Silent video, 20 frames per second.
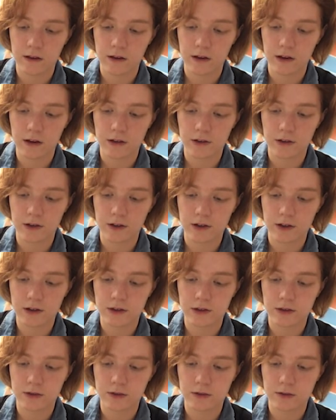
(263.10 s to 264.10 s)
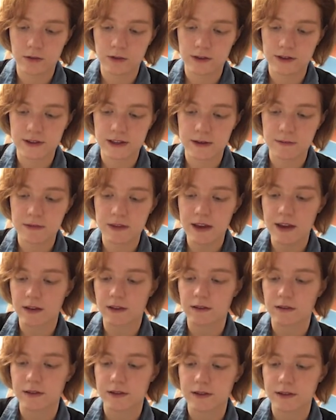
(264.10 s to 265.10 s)
and you're going to do the same thing.
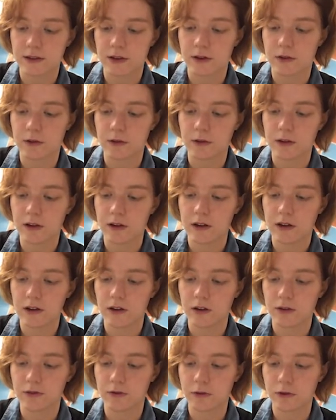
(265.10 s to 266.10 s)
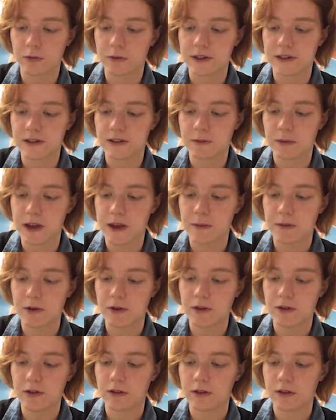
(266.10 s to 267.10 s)
So your 4 pieces of
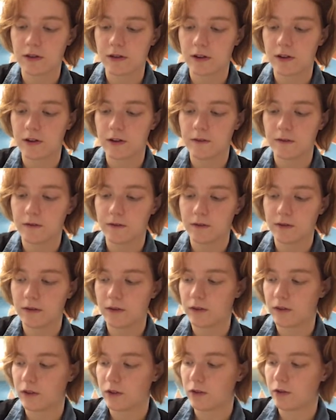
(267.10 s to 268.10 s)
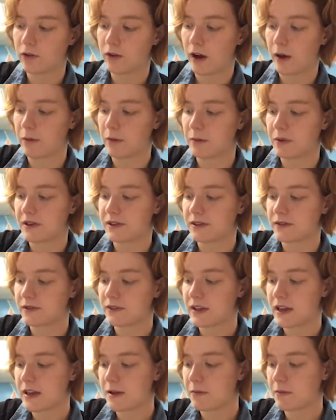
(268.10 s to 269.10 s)
paper, you grab a piece of
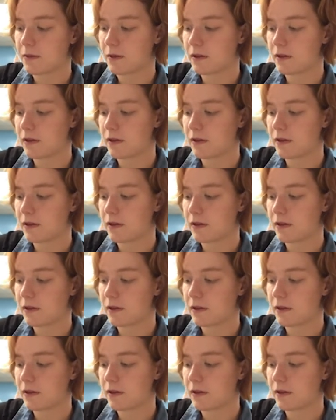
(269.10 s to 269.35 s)
tape,